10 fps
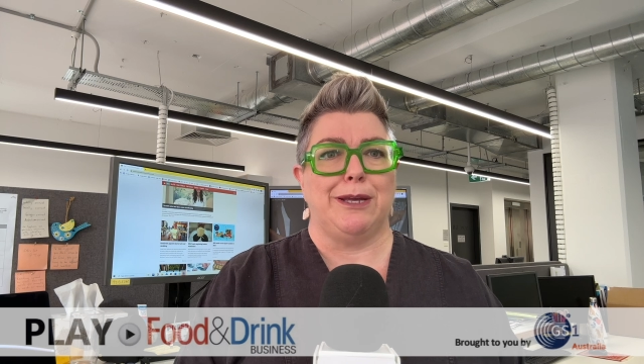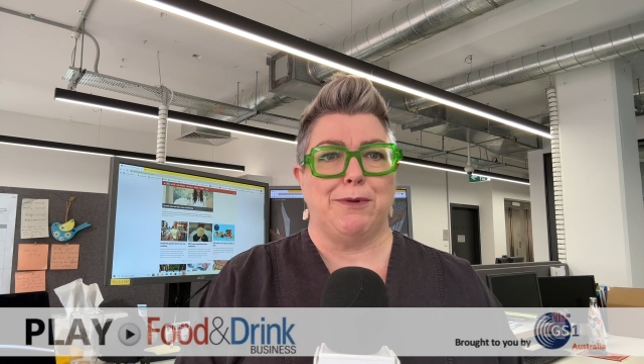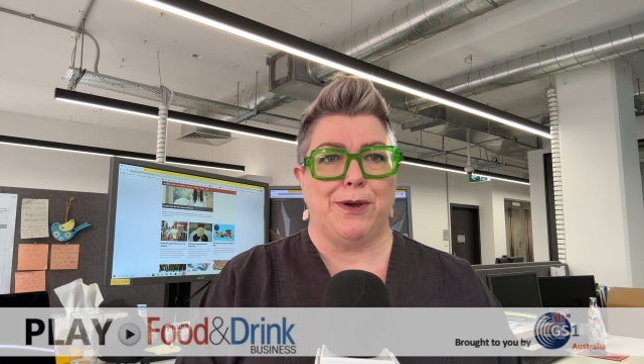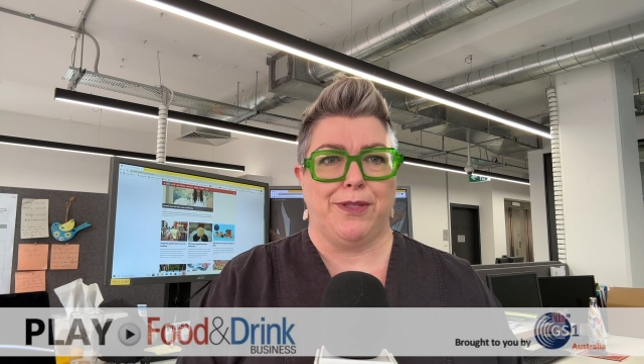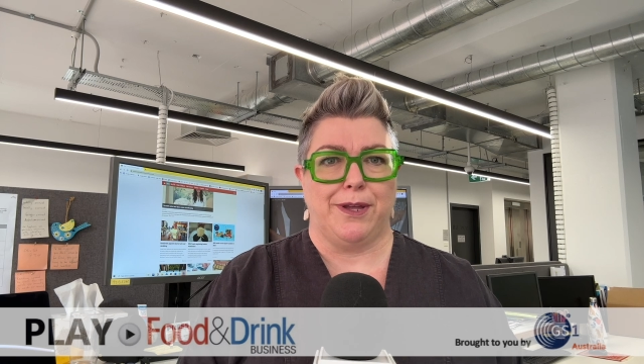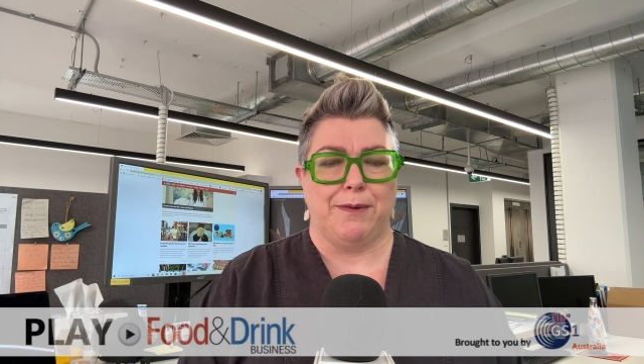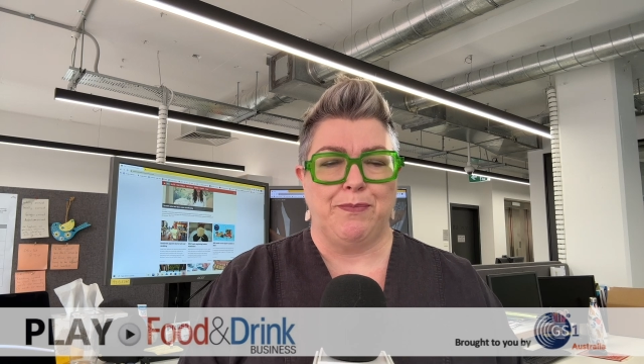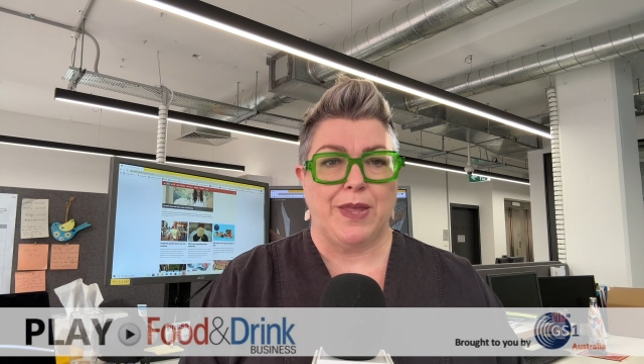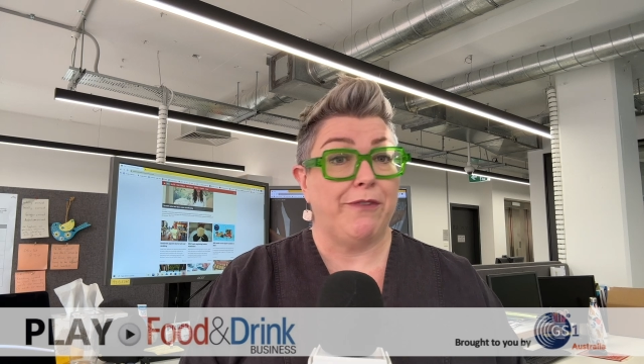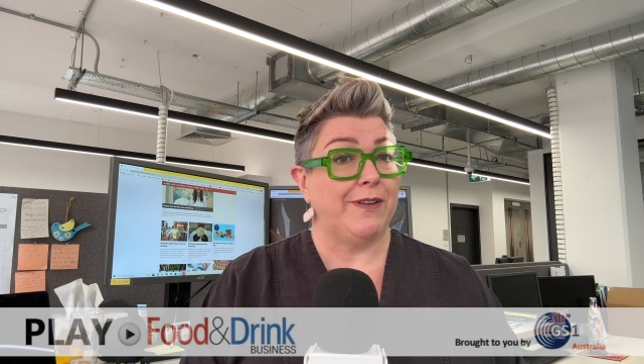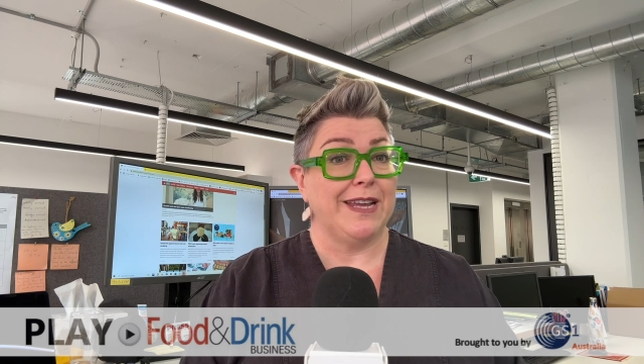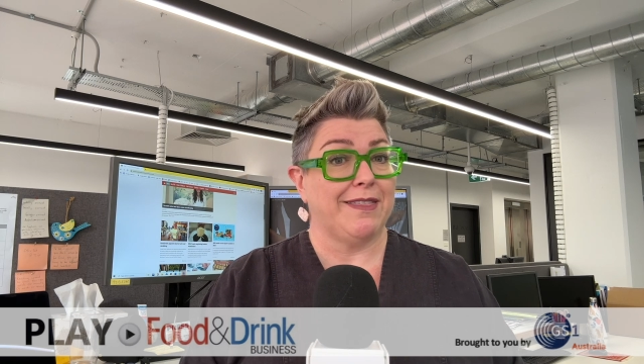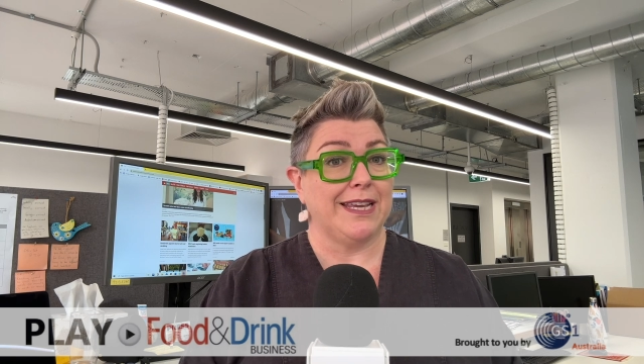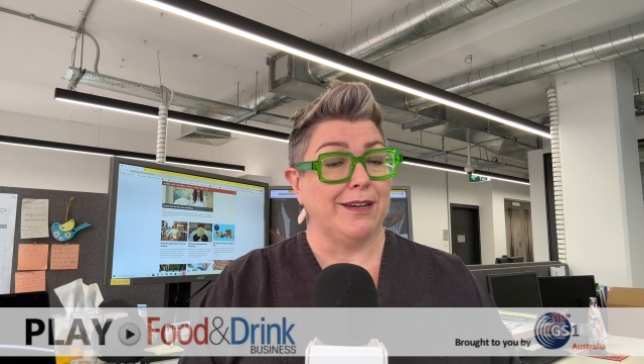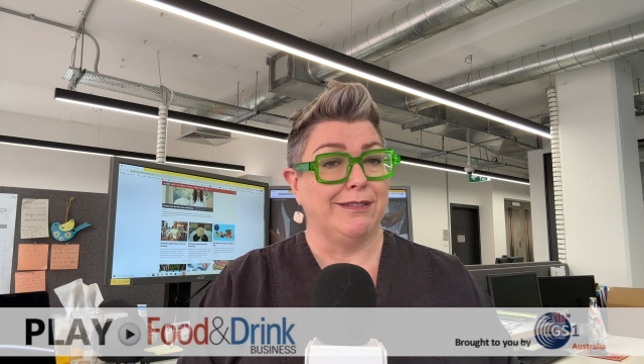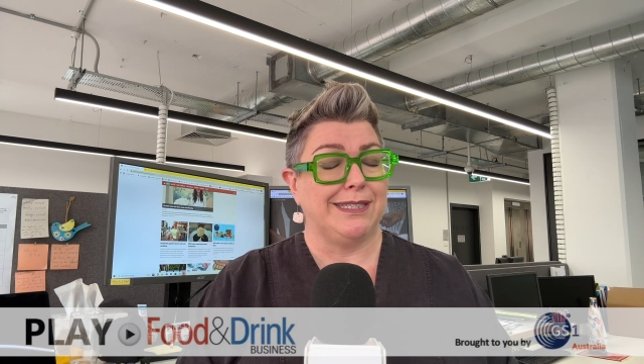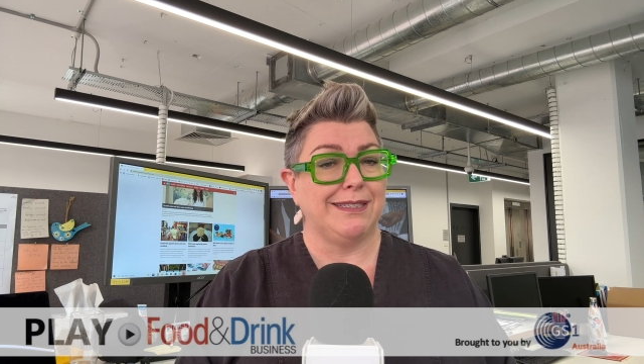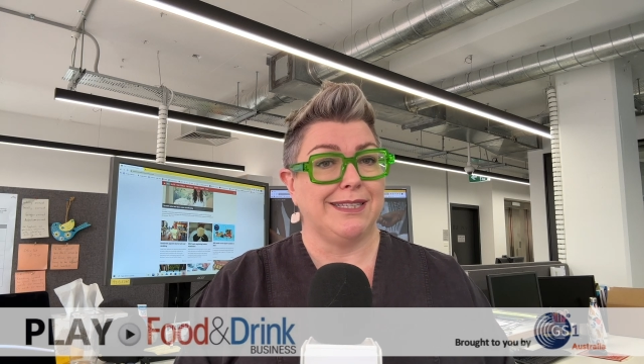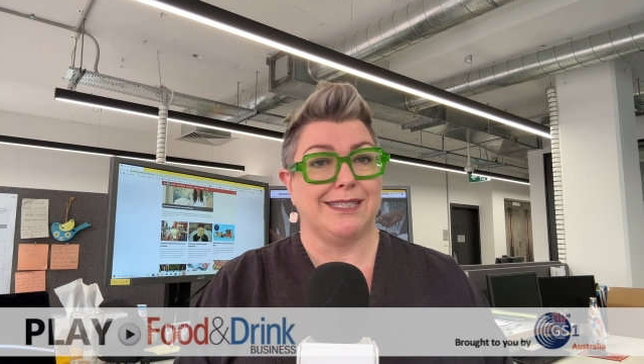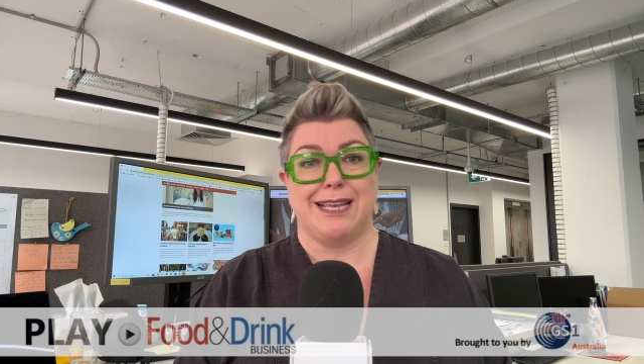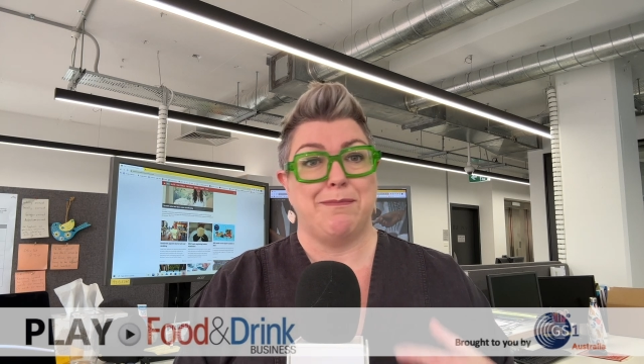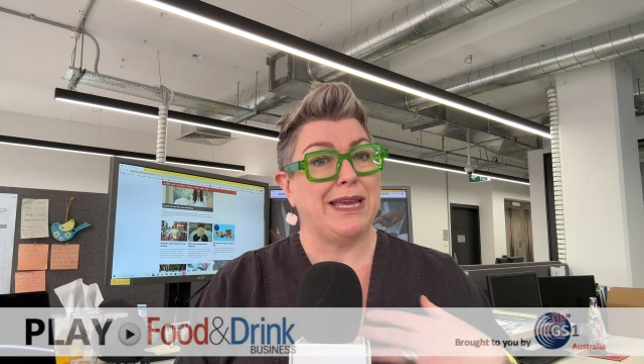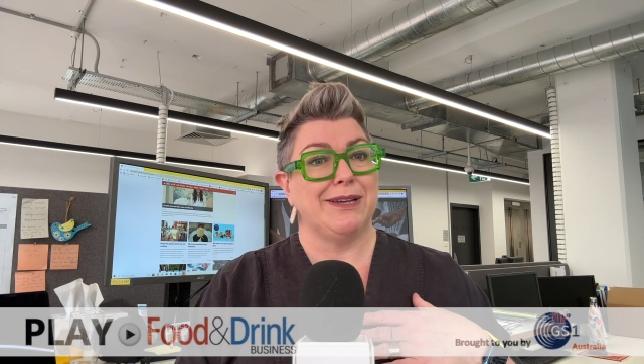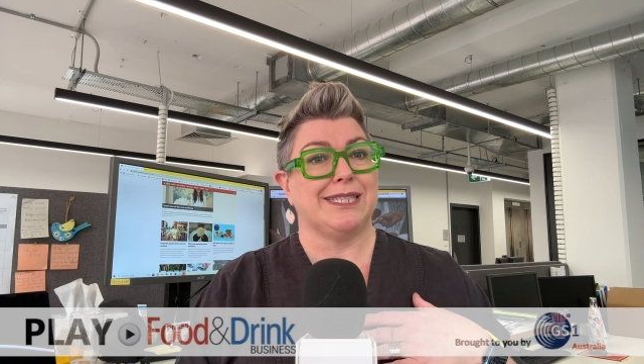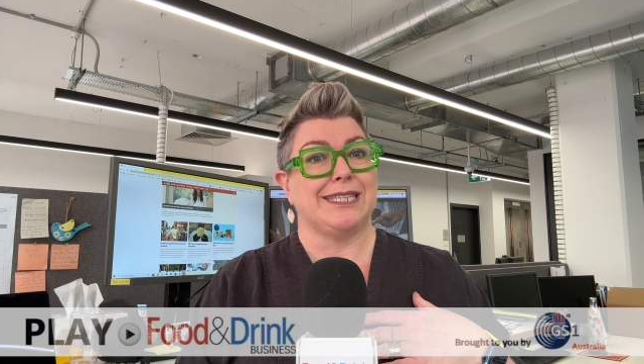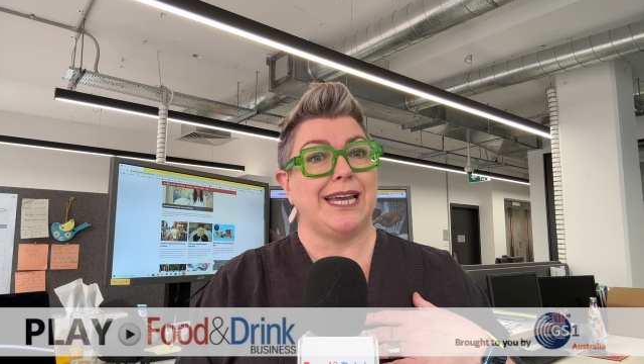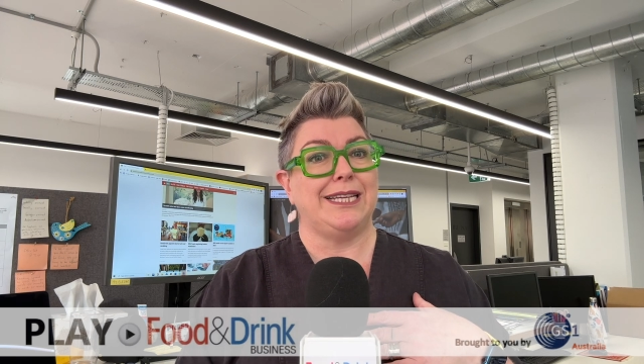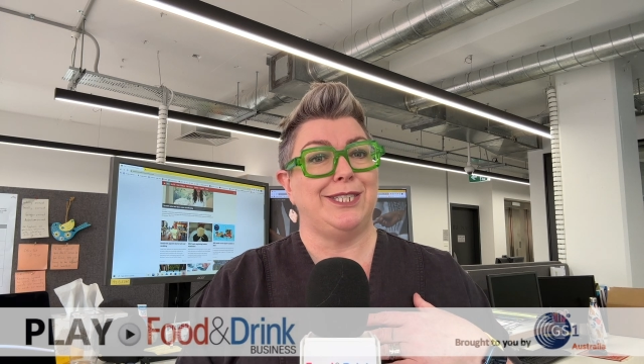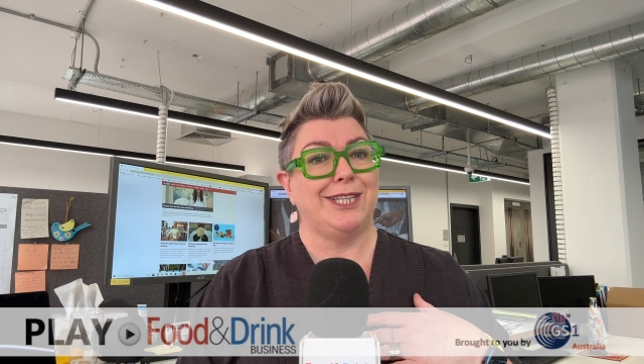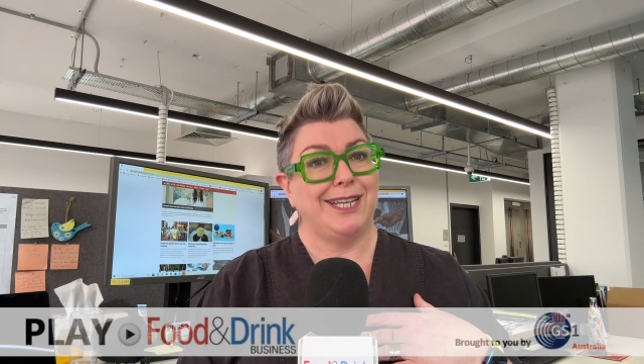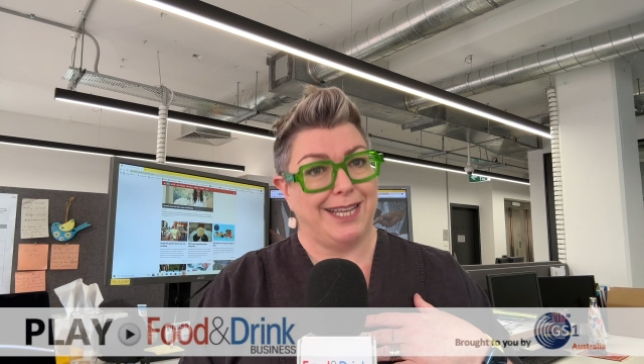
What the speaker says: worth it. If for nothing else, to see me on stage,